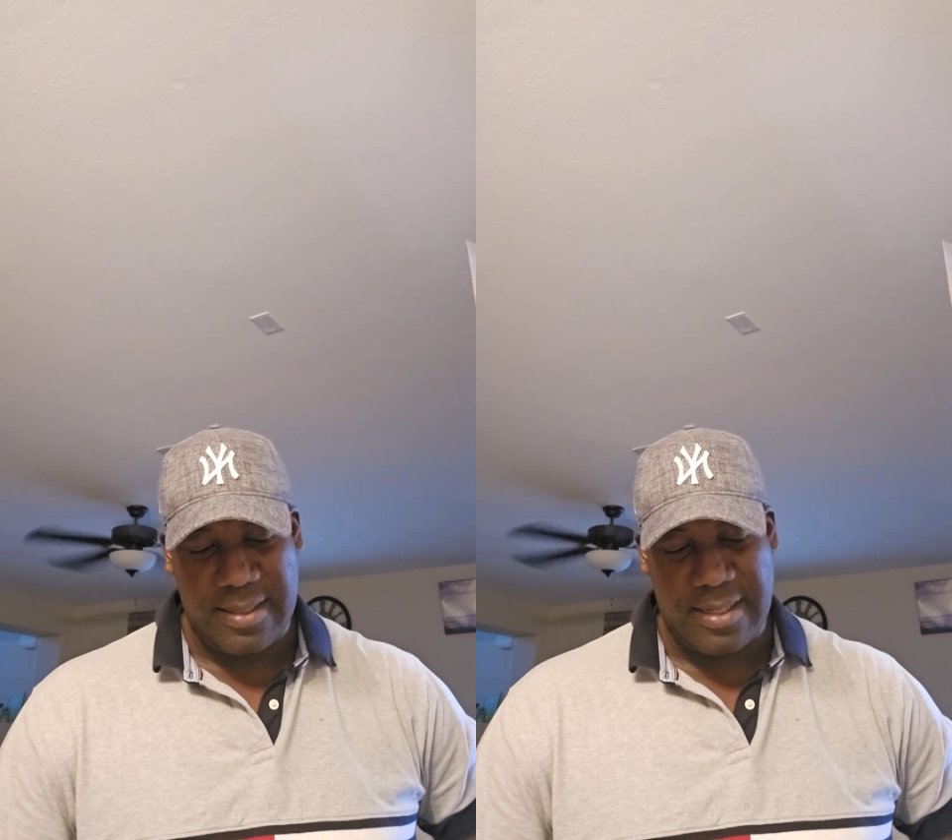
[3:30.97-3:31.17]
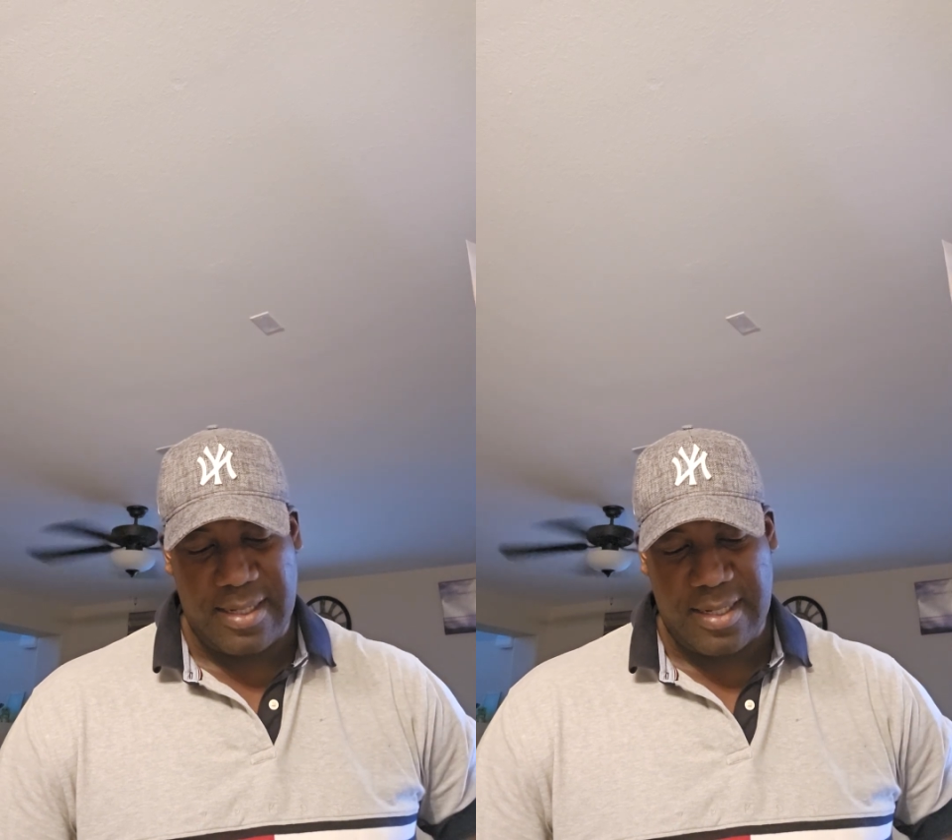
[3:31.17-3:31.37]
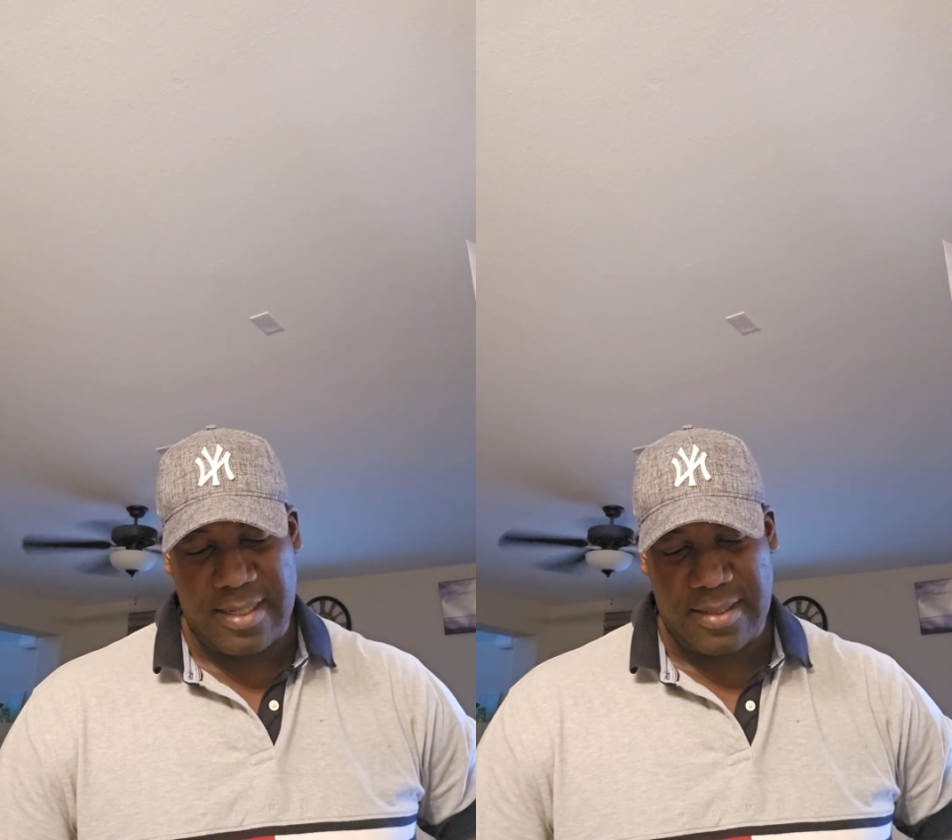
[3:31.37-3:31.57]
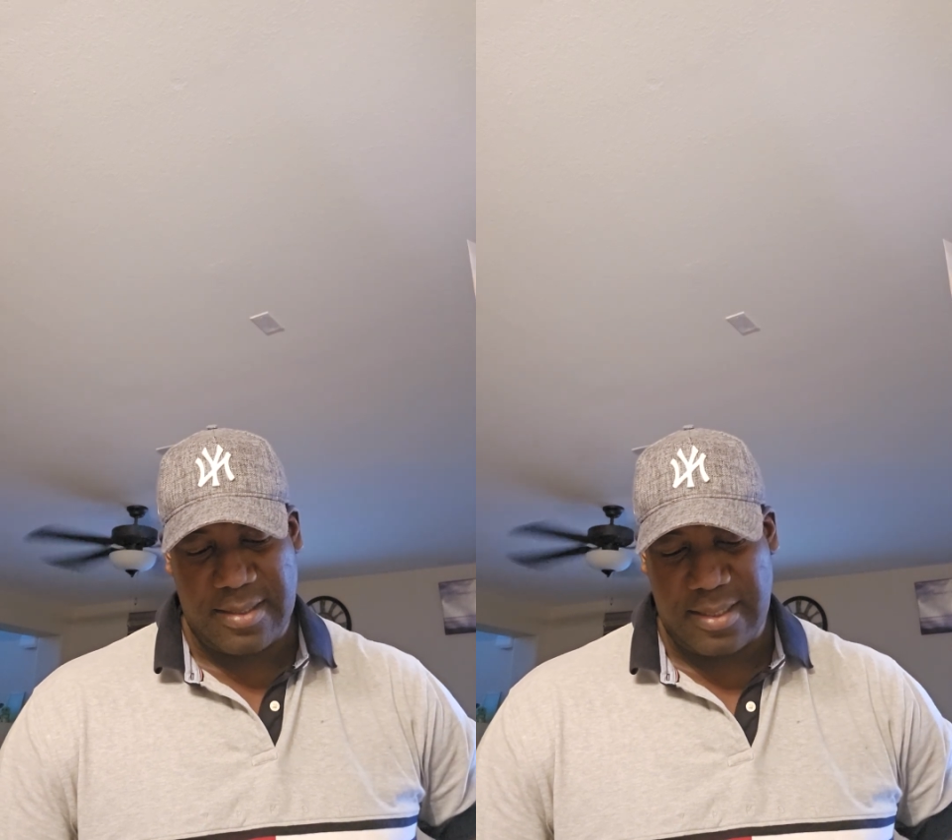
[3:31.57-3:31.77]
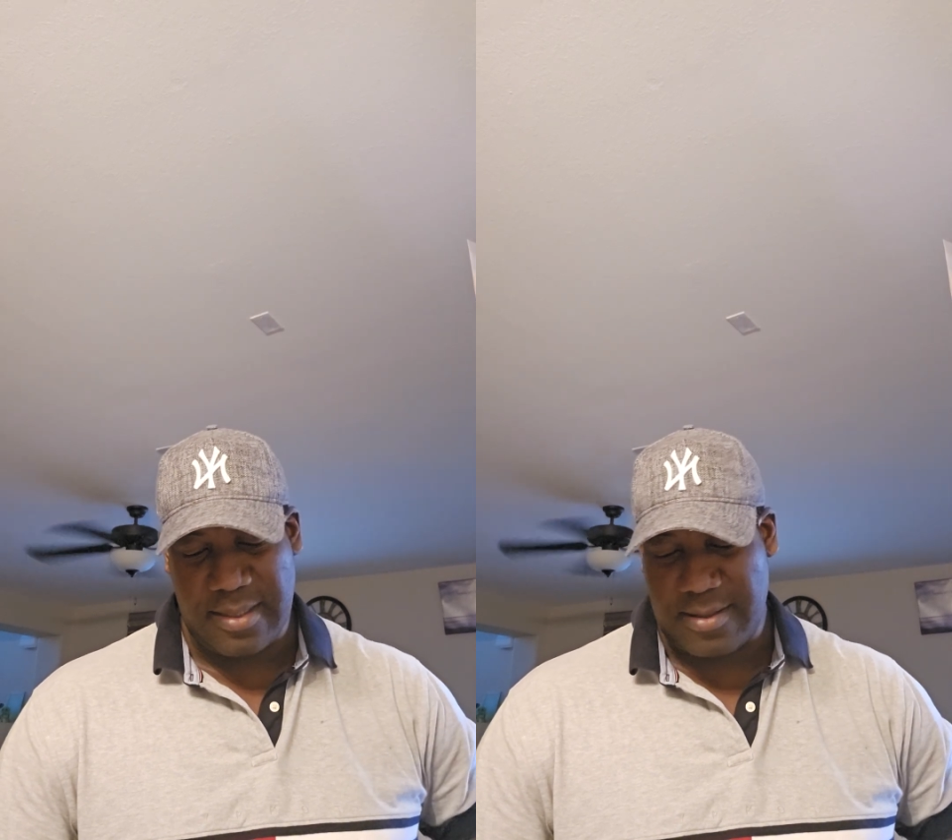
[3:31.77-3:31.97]
and
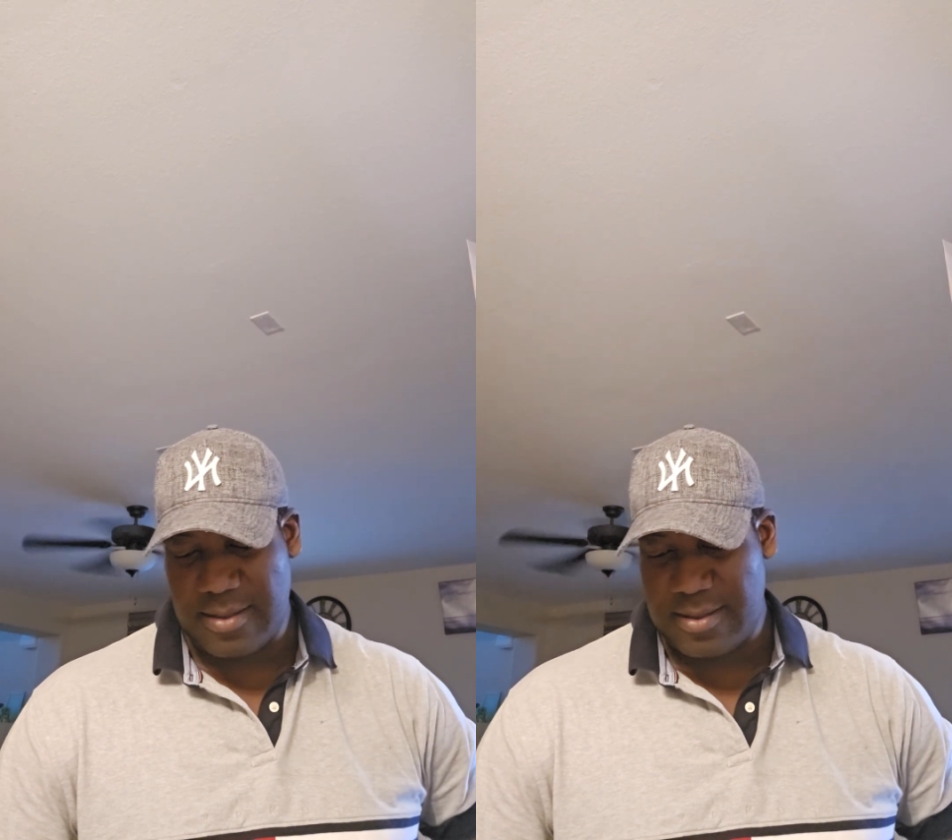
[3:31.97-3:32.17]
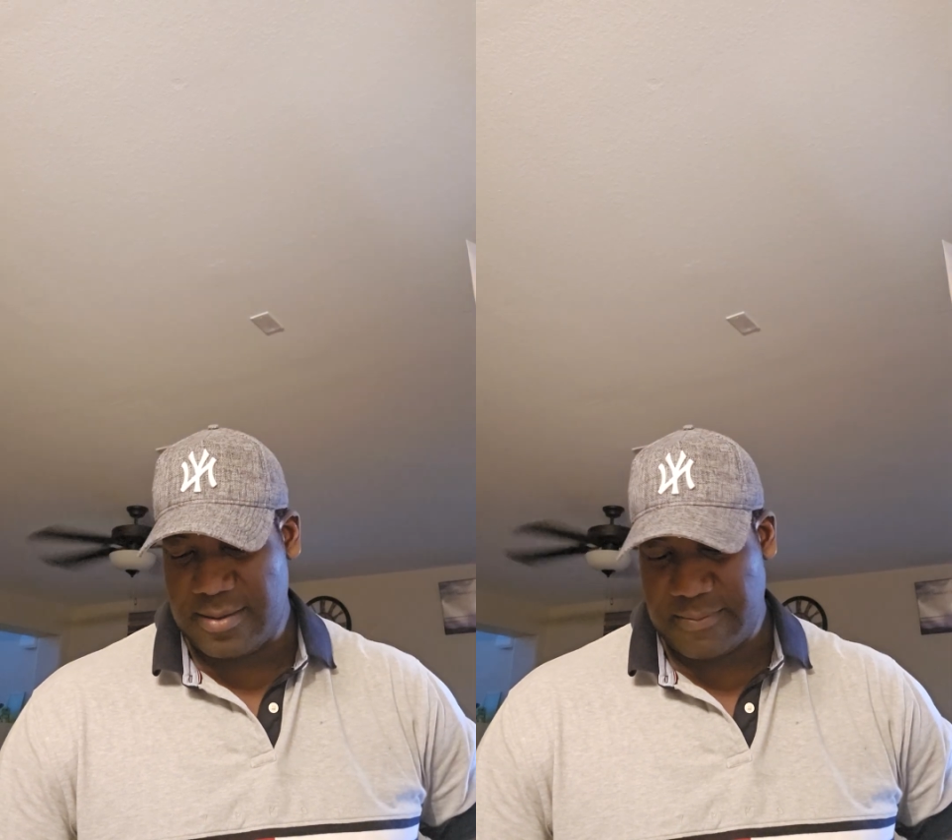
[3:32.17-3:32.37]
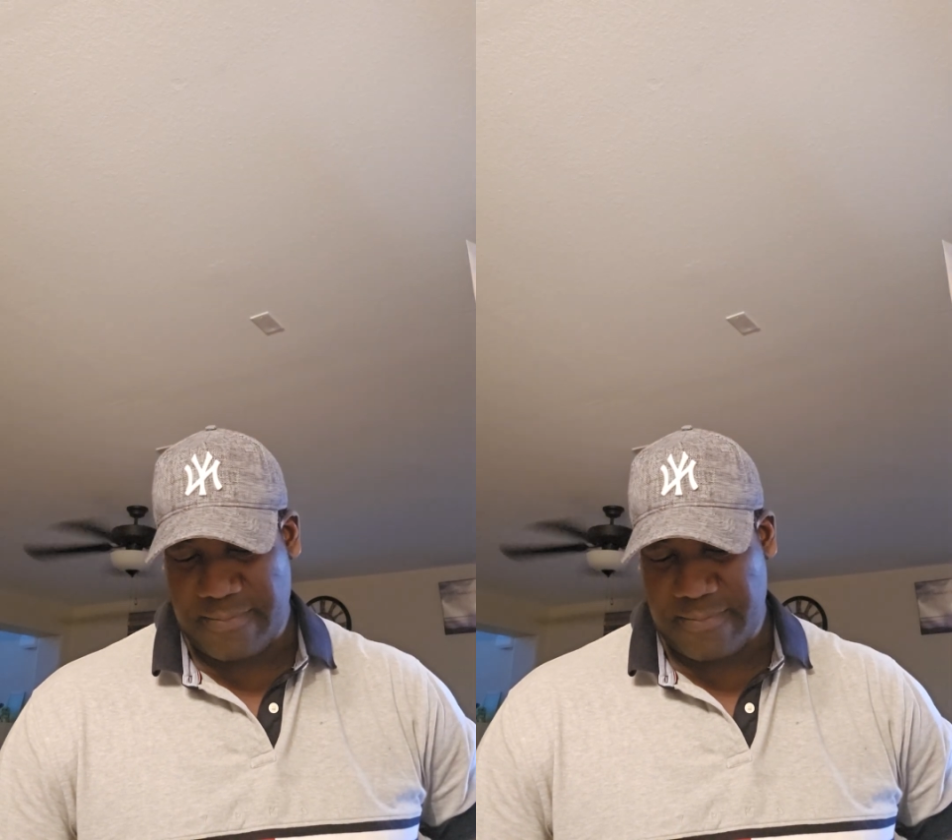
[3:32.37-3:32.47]
technical,